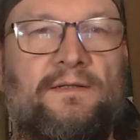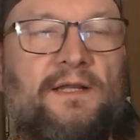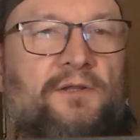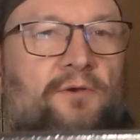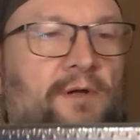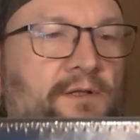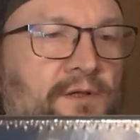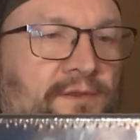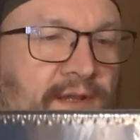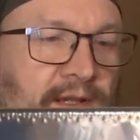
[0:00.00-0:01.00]
and do what
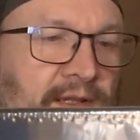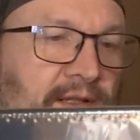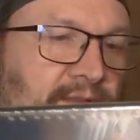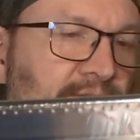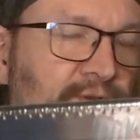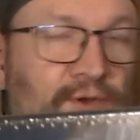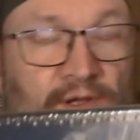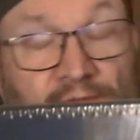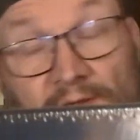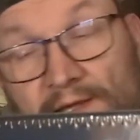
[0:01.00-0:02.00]
you think and do
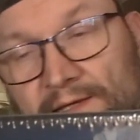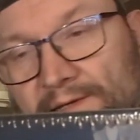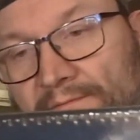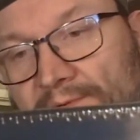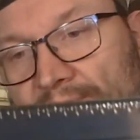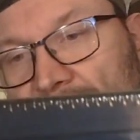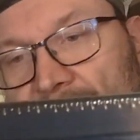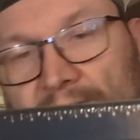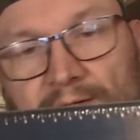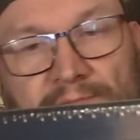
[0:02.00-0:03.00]
your thing,
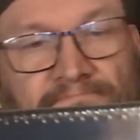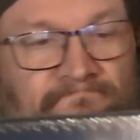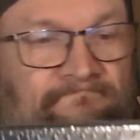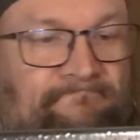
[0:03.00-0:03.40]
and